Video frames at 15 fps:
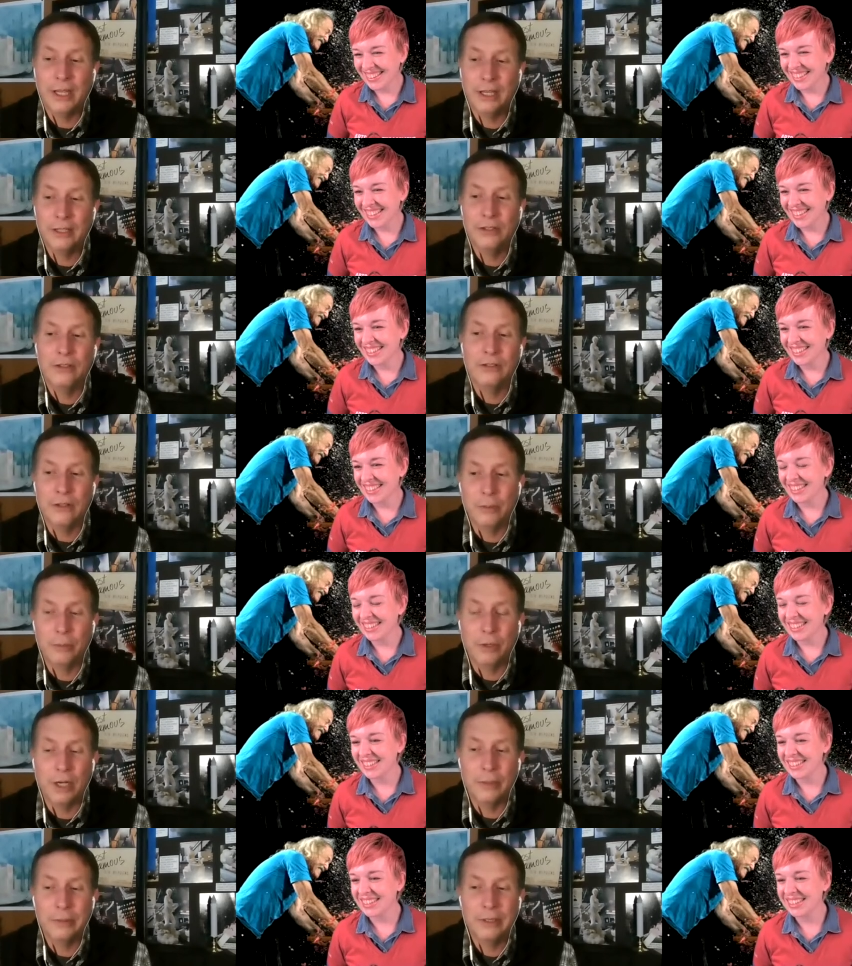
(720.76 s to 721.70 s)
Speaker 1: actors in
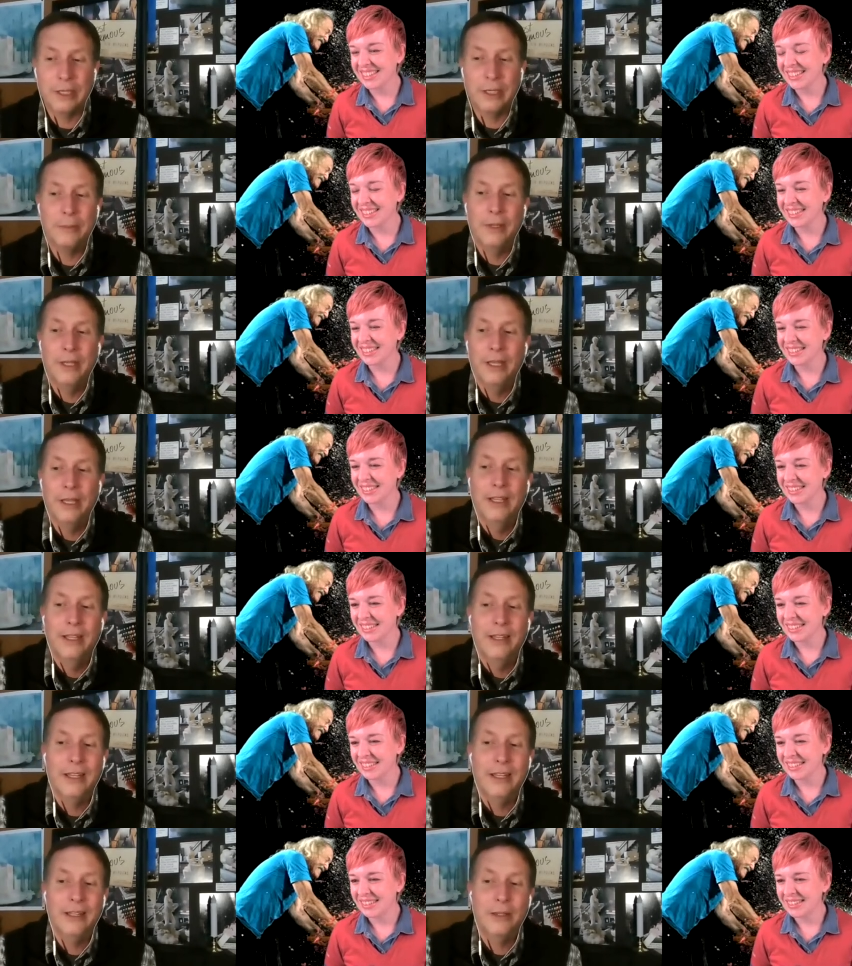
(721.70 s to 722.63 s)
the prop shop
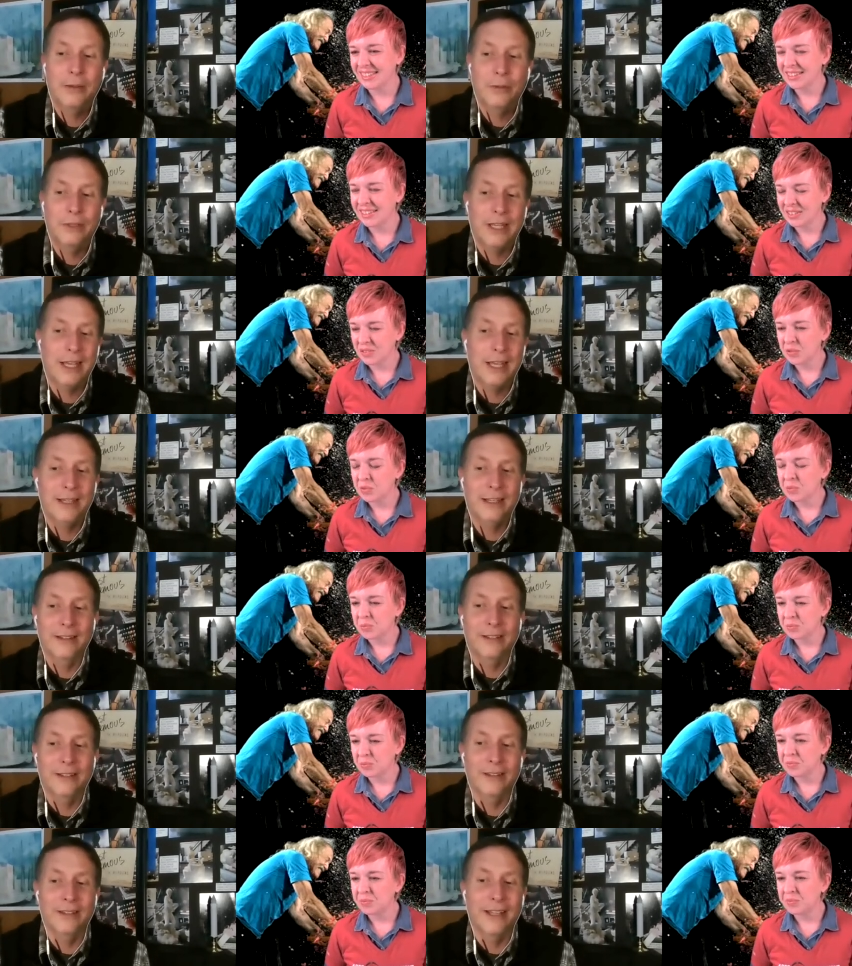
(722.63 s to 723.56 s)
then there was
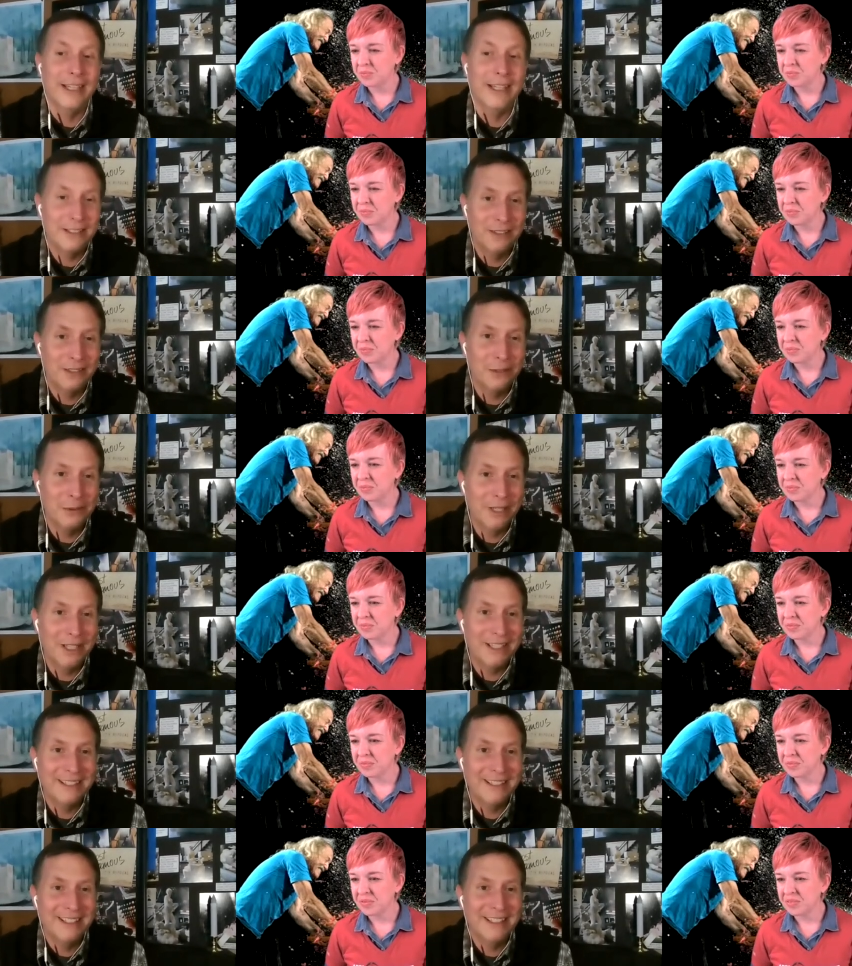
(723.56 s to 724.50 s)
adding the lights to
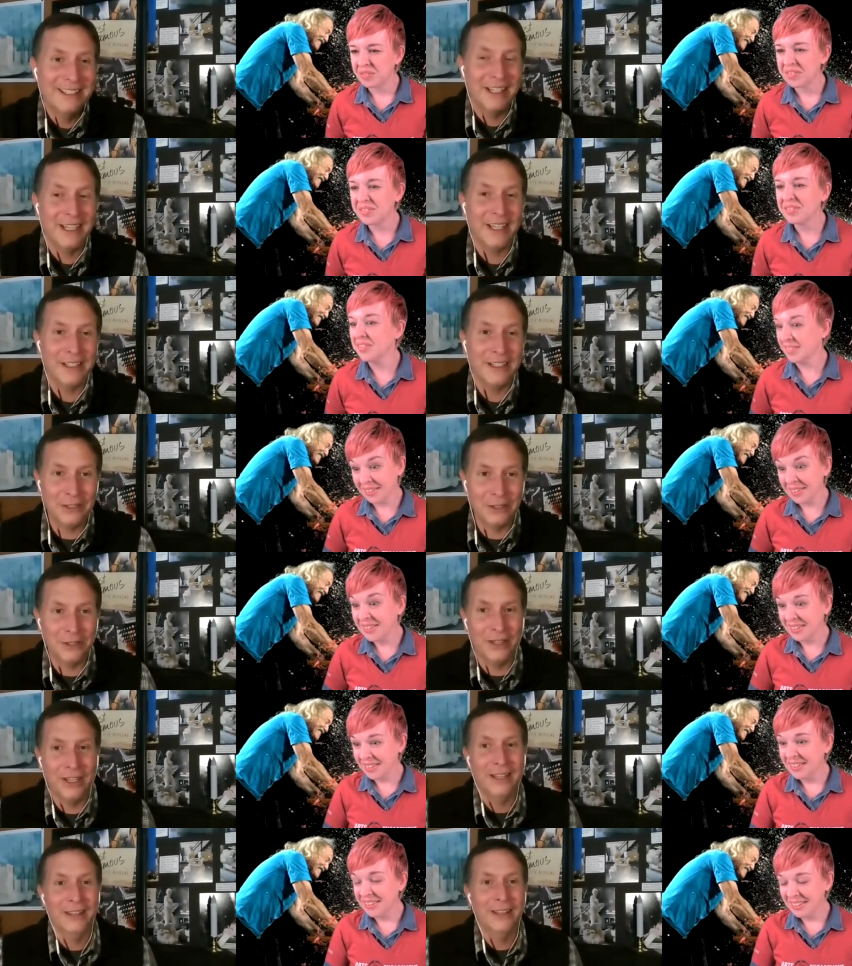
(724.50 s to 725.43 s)
it that
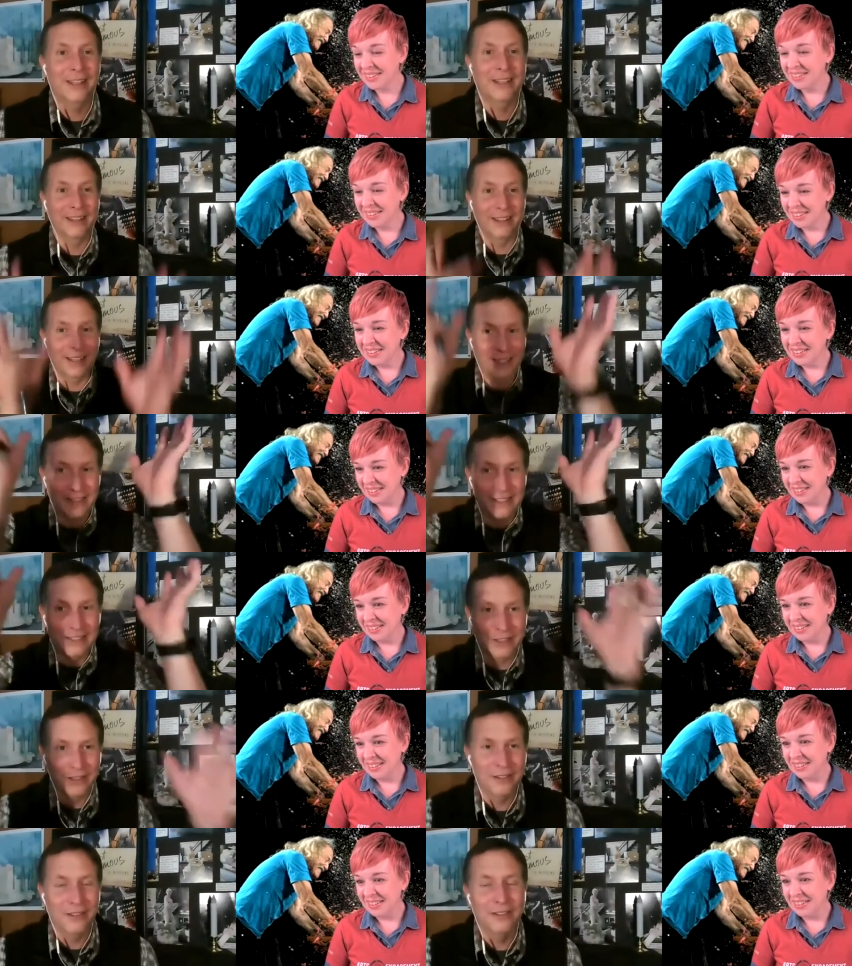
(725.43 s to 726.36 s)
so that the
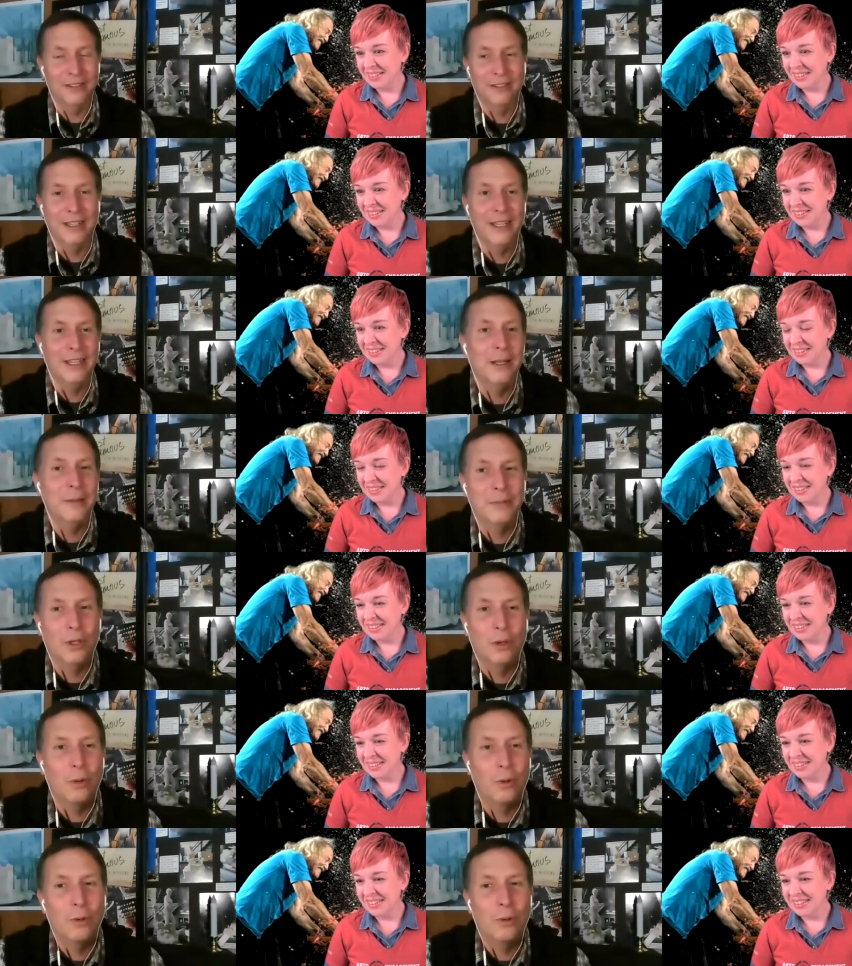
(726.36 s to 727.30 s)
lights could light up
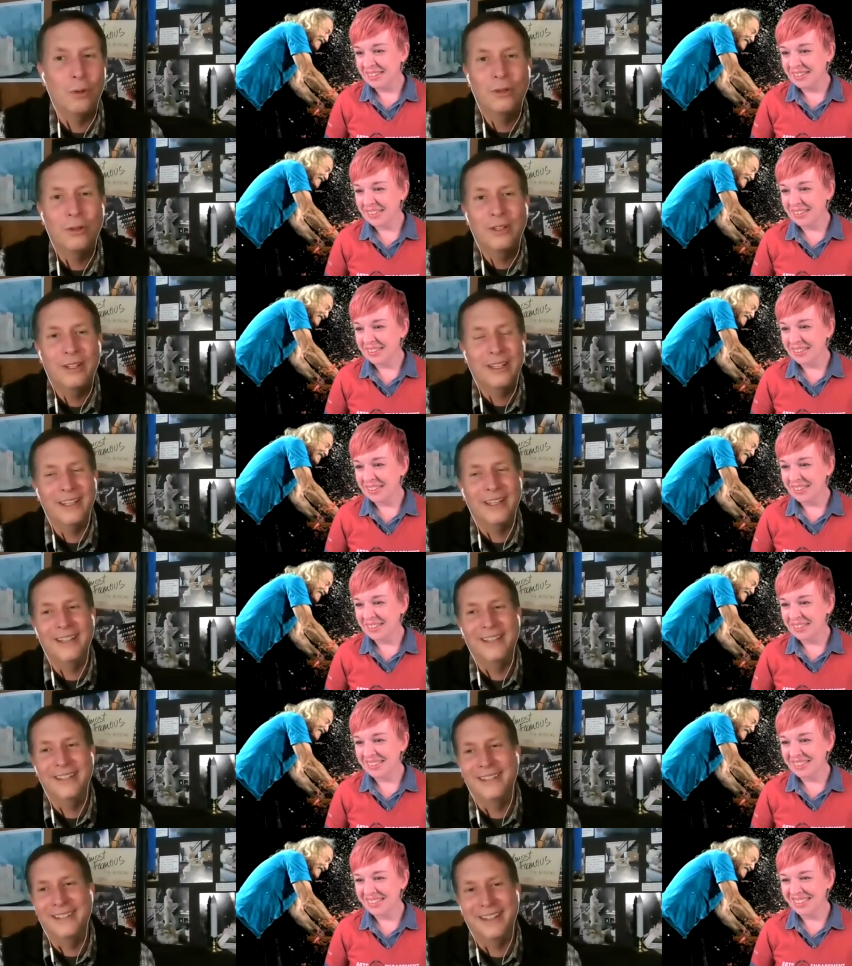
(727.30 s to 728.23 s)
the whole
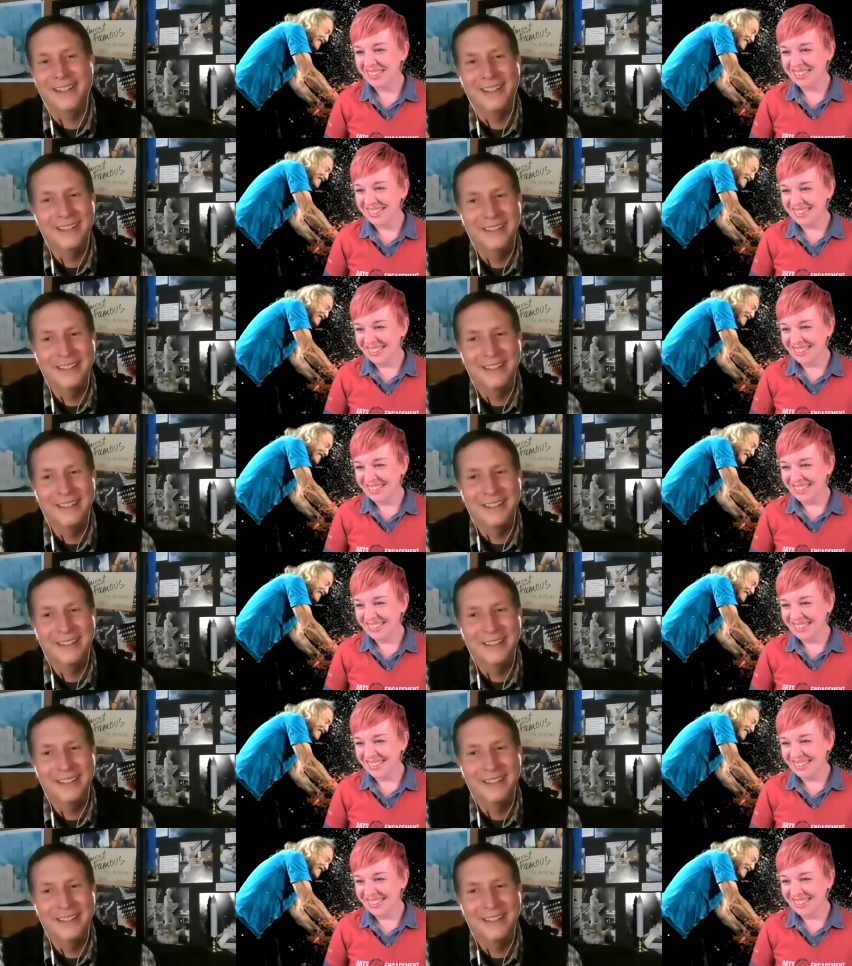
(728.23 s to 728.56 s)
and uh,